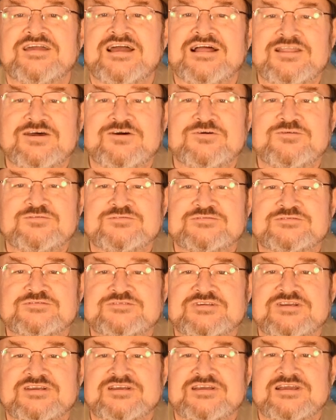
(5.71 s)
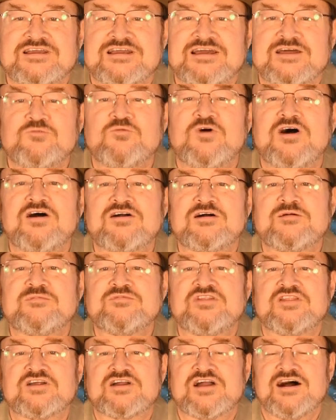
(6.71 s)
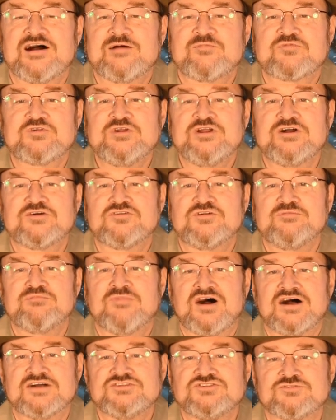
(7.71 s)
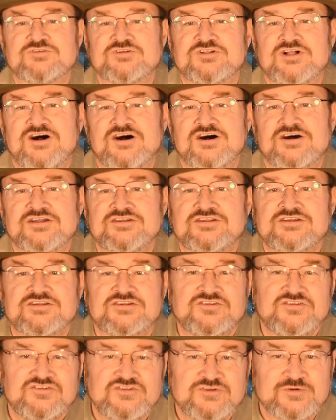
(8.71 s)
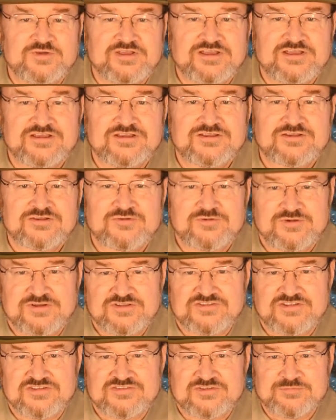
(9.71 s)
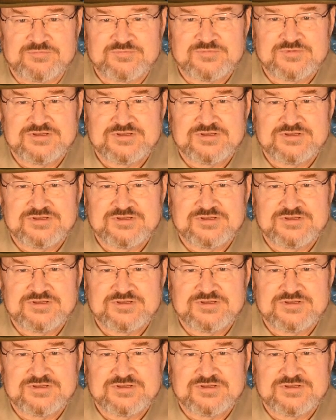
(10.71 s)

Hello, and welcome to the COM300 module on doing criticism.